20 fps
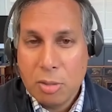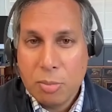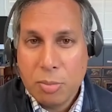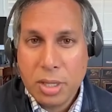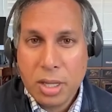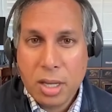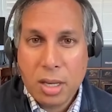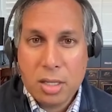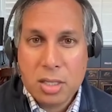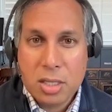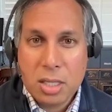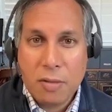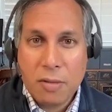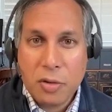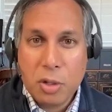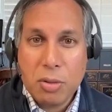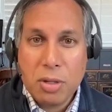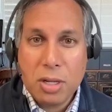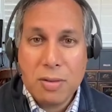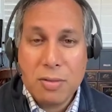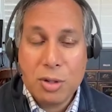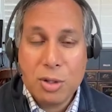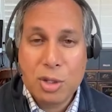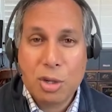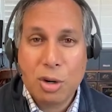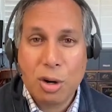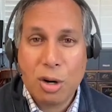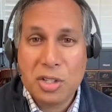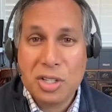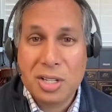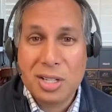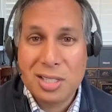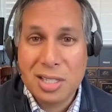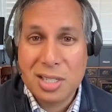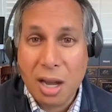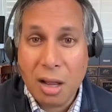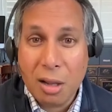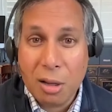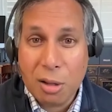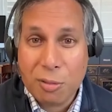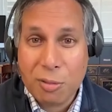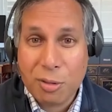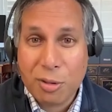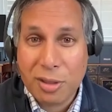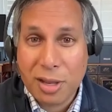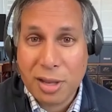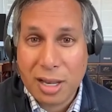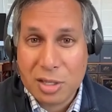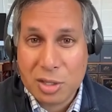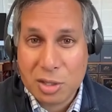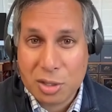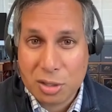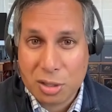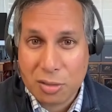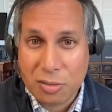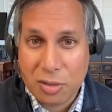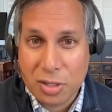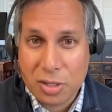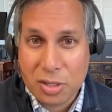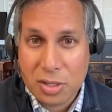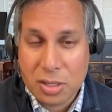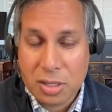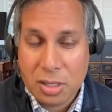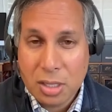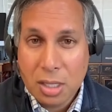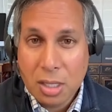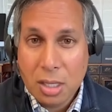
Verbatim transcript: Because if you even charge a dollar for that service,